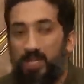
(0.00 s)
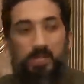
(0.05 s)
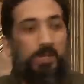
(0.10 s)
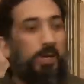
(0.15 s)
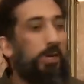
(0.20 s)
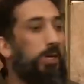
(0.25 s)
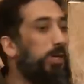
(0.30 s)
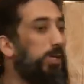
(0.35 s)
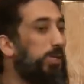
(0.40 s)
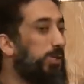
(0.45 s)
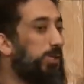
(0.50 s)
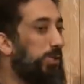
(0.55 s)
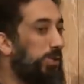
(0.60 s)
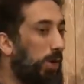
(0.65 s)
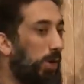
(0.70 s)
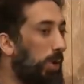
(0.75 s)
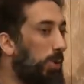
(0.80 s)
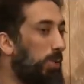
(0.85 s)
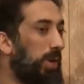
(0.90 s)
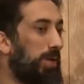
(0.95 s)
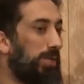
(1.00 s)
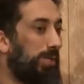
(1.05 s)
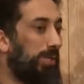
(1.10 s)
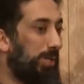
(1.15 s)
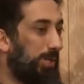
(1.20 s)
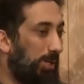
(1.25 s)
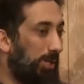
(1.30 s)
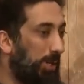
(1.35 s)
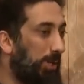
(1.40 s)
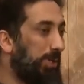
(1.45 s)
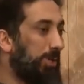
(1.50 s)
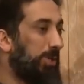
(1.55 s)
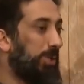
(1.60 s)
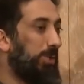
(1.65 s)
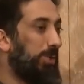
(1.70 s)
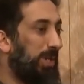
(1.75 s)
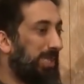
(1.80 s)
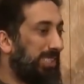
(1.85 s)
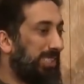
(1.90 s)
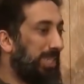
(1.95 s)
there is no one to turn
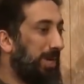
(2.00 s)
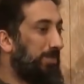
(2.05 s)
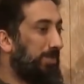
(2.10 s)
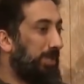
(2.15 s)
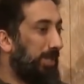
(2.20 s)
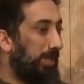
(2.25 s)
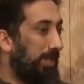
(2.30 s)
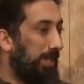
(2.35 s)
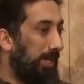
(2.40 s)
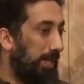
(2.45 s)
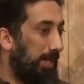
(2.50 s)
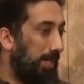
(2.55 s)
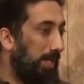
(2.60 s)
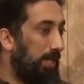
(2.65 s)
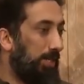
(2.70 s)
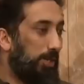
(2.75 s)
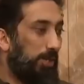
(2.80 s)
to except Allah.